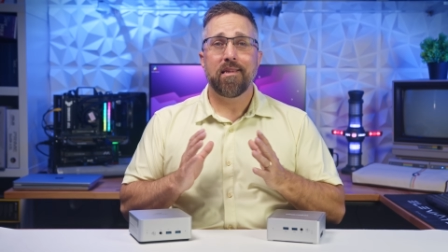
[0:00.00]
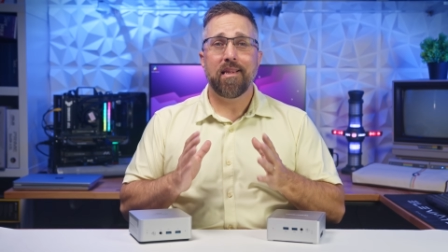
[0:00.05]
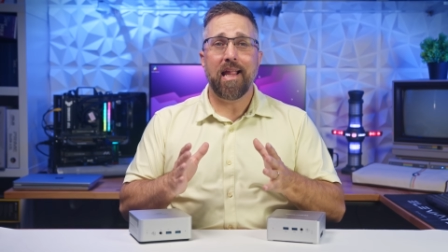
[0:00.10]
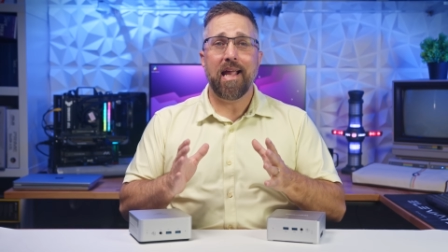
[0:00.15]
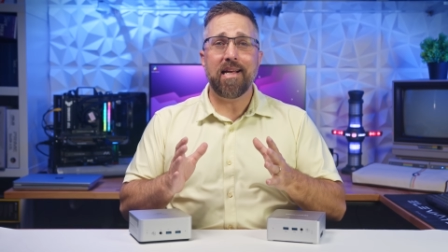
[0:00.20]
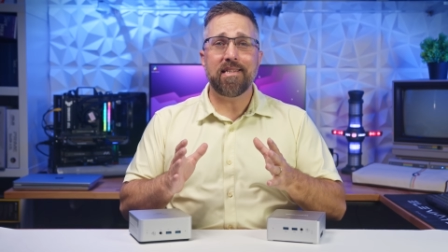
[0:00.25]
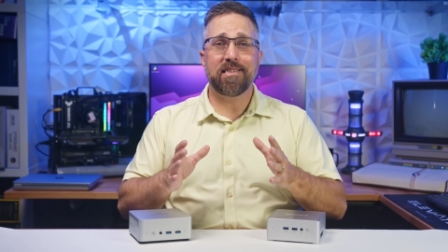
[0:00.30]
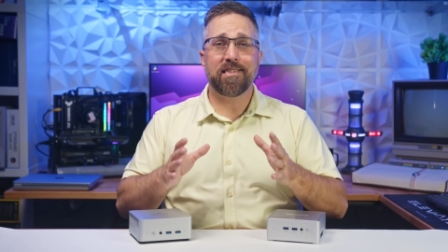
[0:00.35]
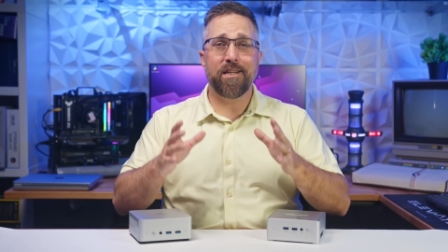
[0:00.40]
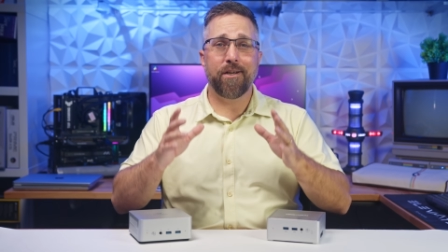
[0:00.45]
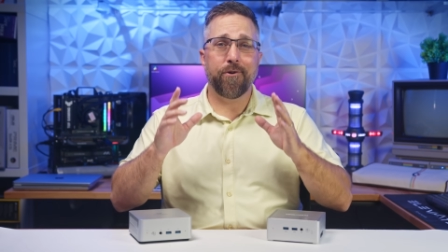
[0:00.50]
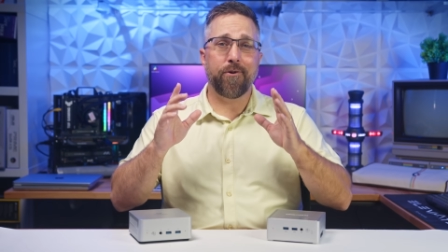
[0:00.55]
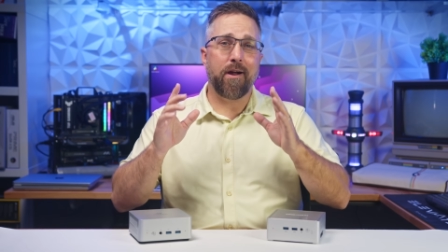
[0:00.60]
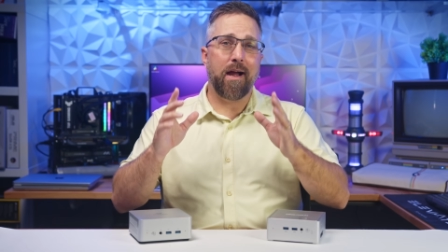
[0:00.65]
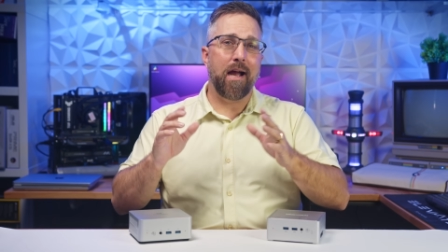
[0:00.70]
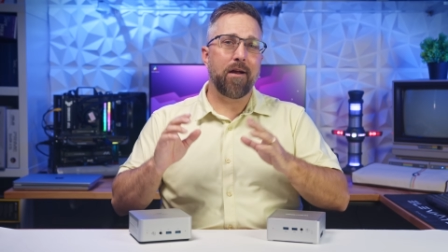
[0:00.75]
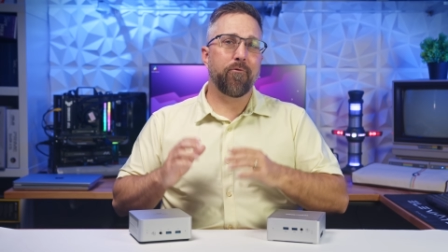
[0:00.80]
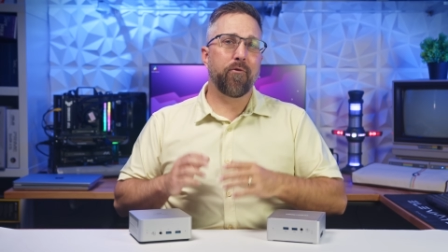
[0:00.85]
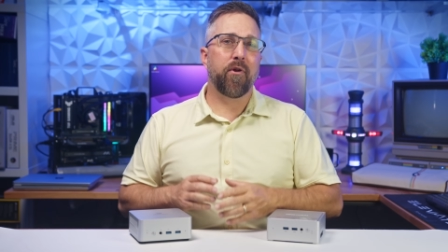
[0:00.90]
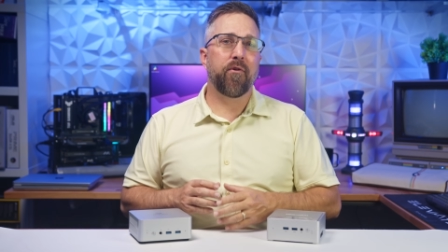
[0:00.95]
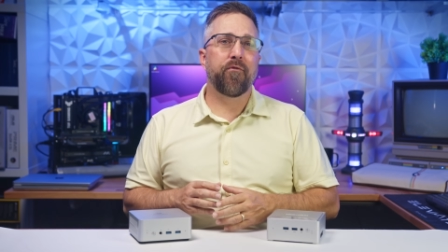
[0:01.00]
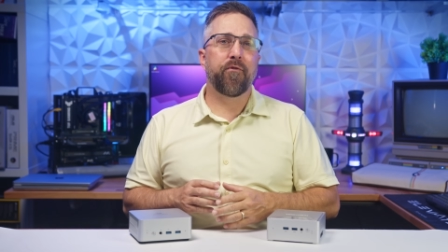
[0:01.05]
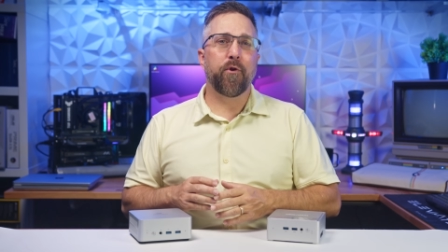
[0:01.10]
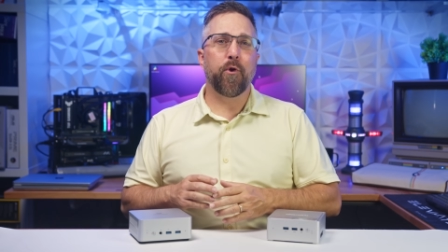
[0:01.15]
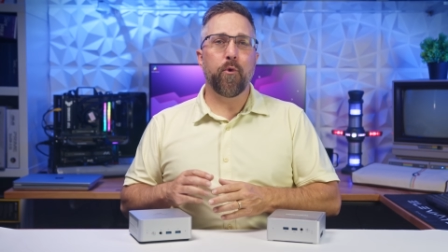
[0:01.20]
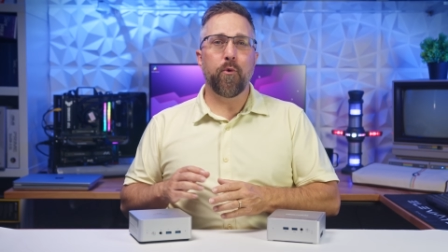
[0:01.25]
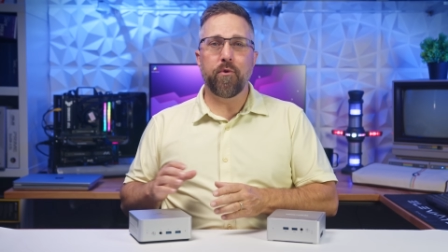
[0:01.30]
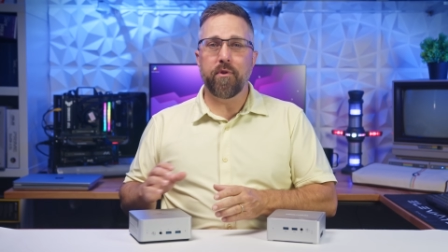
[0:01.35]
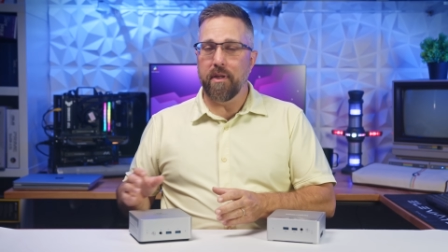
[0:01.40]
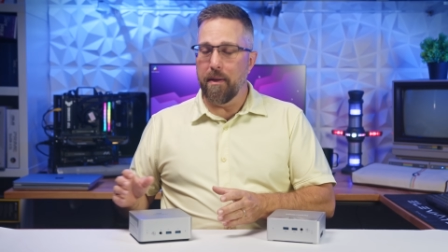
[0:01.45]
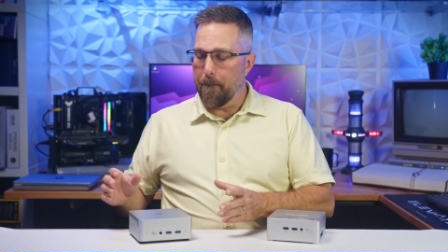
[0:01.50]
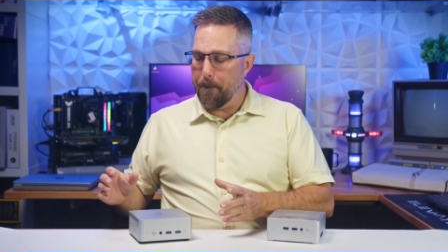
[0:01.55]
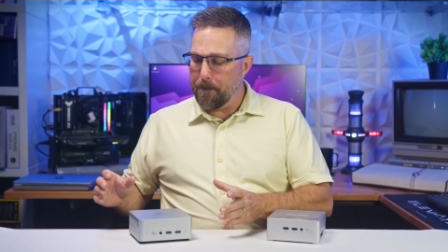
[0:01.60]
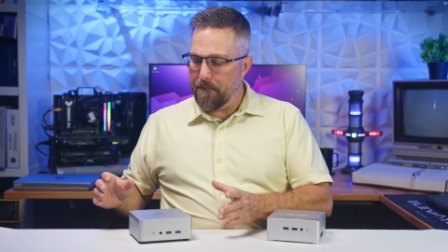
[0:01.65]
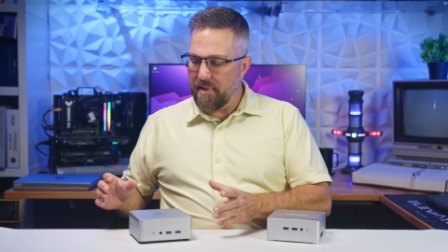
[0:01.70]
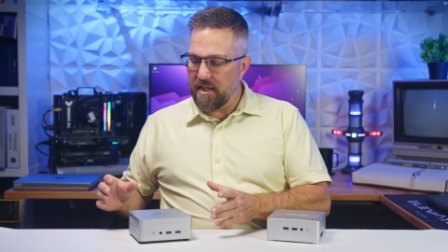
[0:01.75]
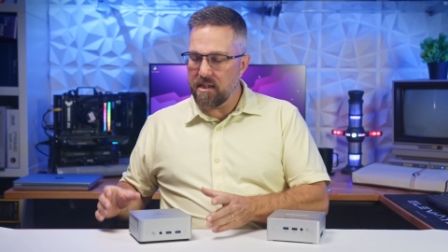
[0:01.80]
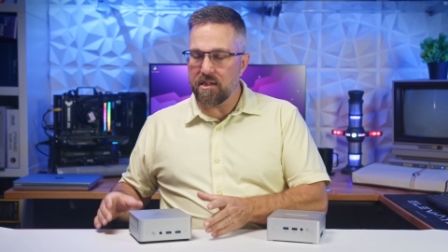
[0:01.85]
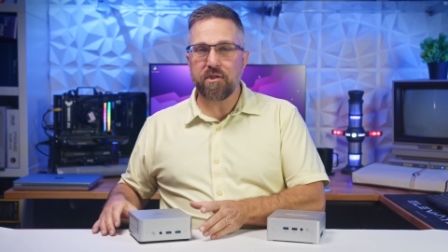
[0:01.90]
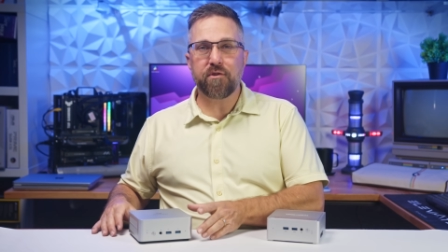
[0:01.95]
Last year, I reviewed the
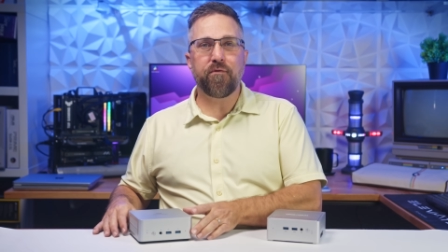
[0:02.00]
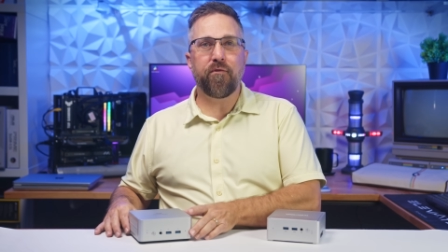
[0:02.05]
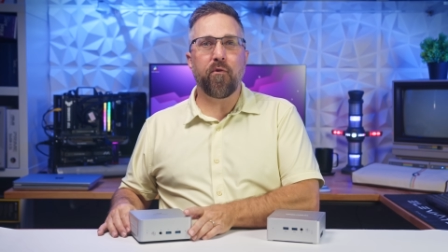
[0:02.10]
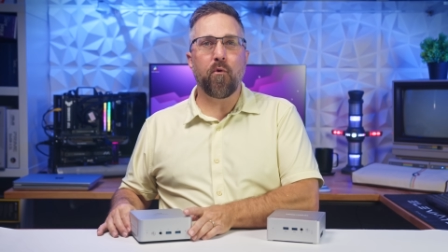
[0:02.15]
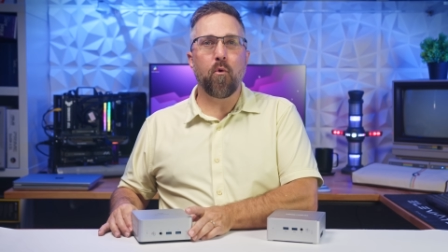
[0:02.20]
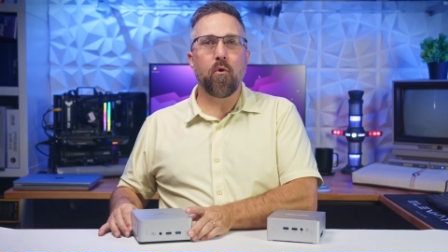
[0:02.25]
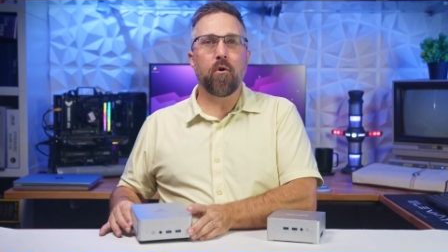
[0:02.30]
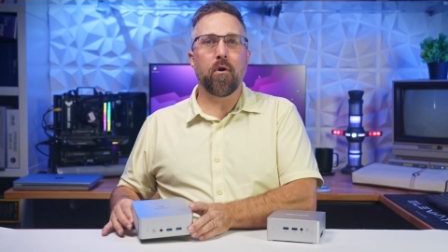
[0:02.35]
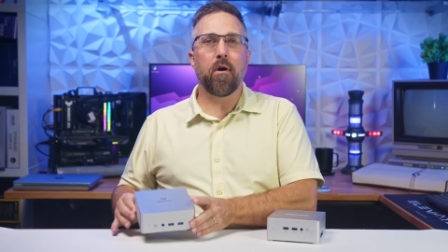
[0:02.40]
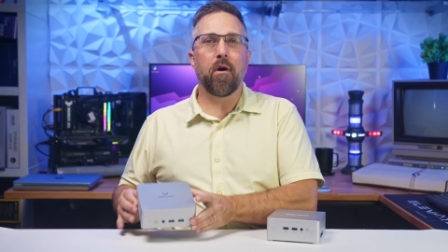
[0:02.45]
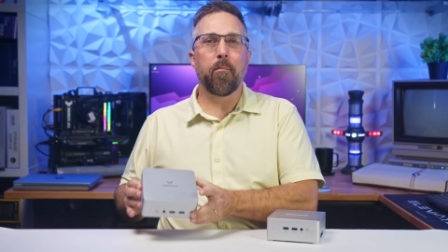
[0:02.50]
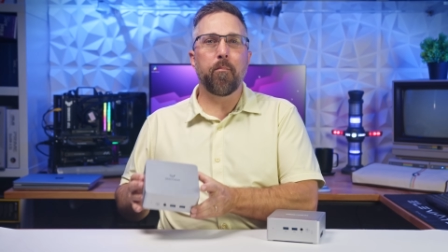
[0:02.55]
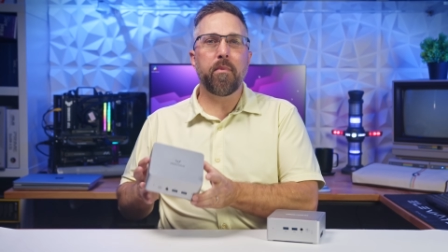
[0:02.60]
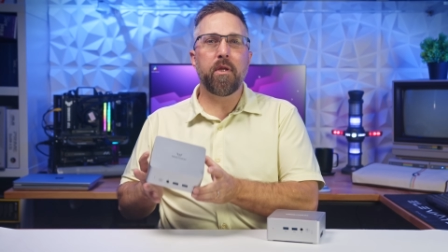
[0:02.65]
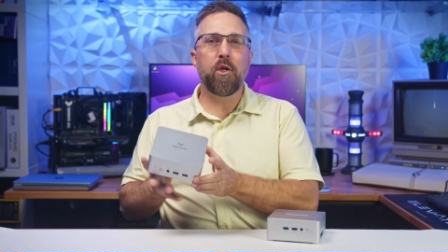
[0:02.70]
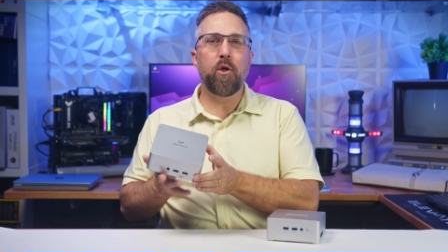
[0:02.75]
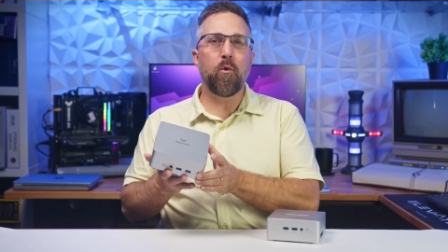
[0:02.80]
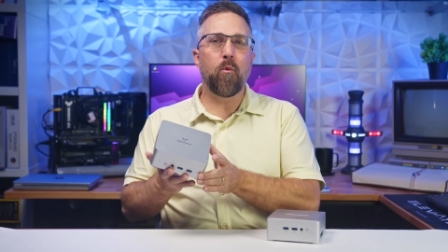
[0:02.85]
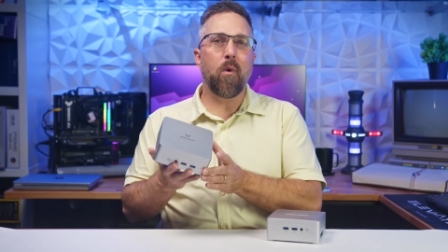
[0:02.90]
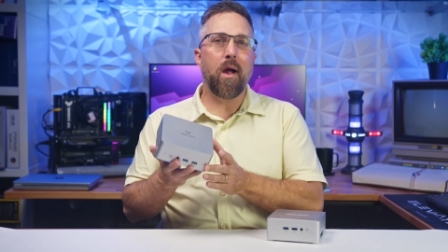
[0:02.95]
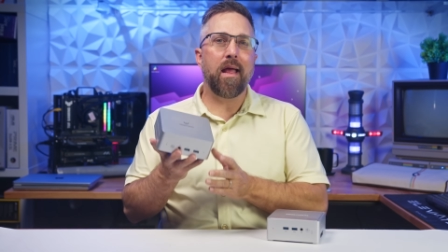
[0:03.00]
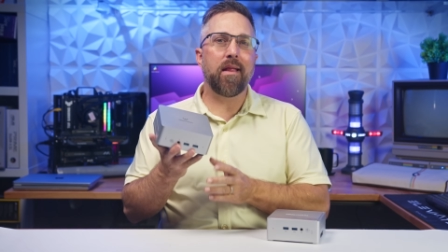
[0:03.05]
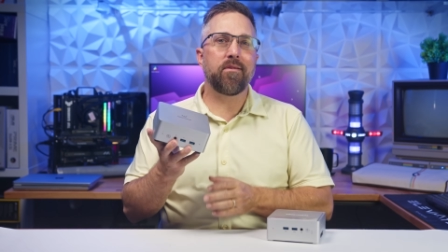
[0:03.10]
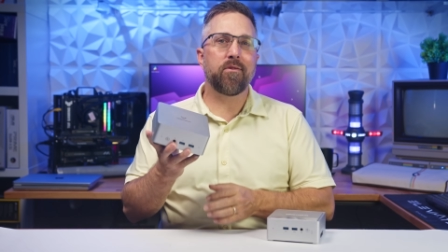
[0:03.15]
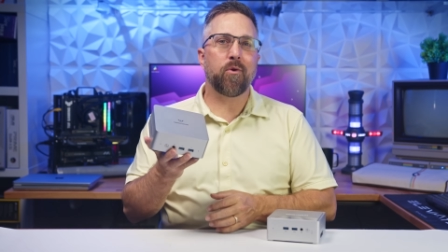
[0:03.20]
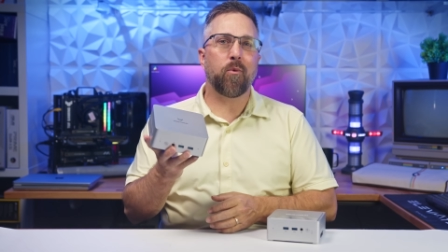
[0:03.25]
Minisforum UN